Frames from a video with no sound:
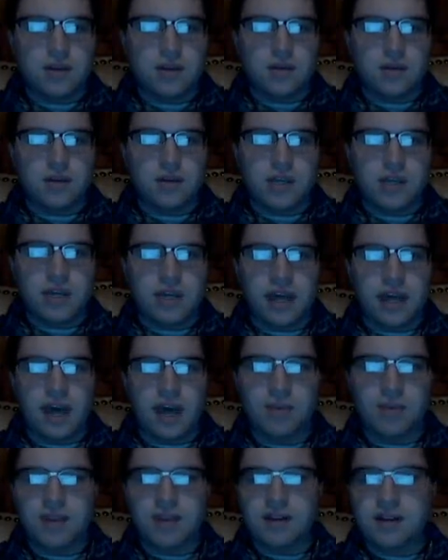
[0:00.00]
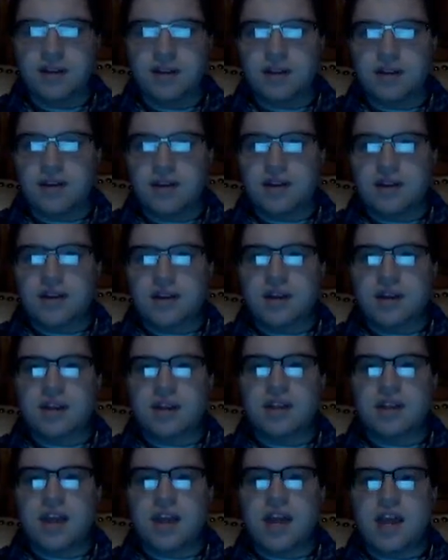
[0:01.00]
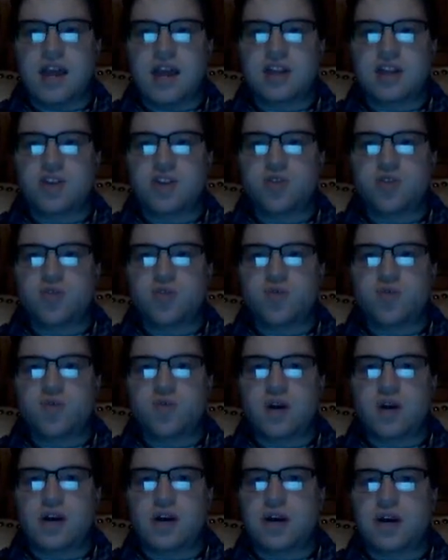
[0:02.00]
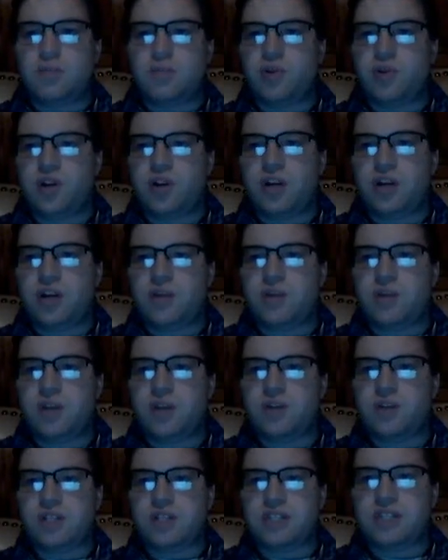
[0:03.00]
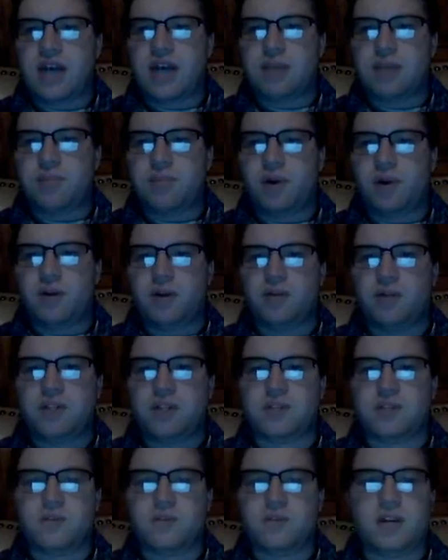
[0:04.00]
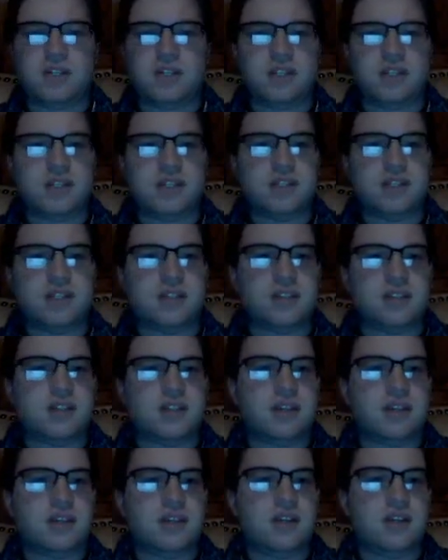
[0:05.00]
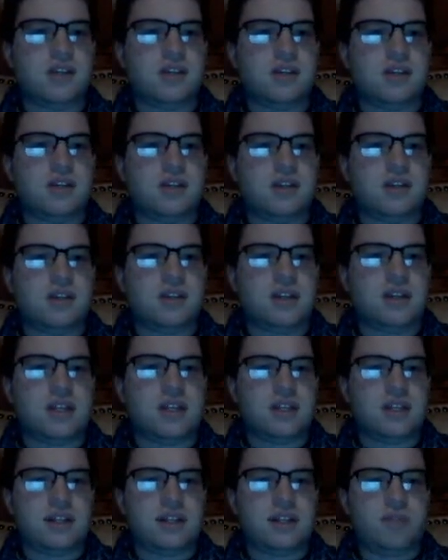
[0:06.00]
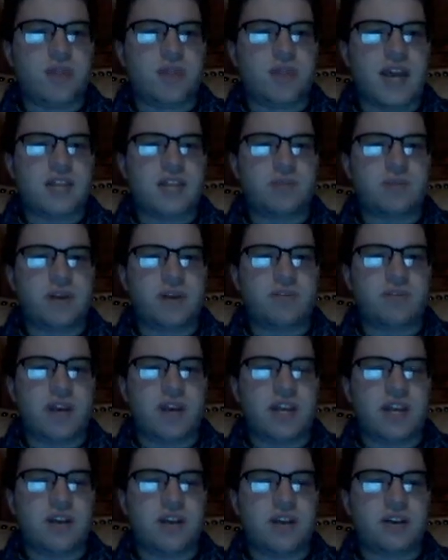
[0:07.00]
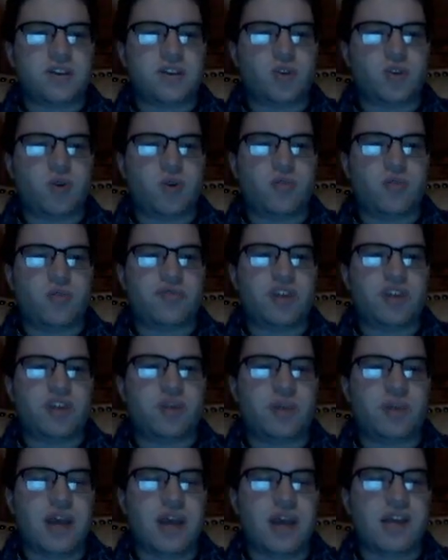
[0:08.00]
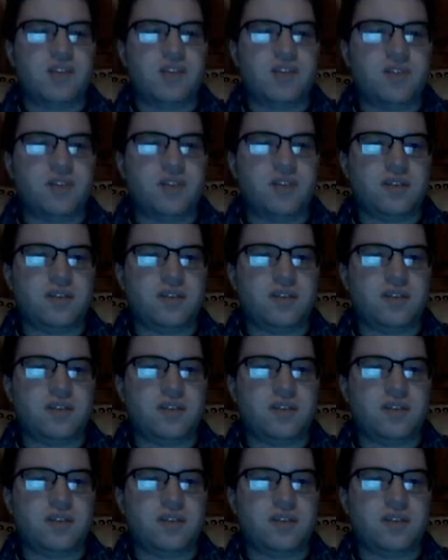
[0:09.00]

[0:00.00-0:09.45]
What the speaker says: Right, you copy it, and then you put it up here in the top part, right? So watch this. You click the little paste button right here, Control V or paste.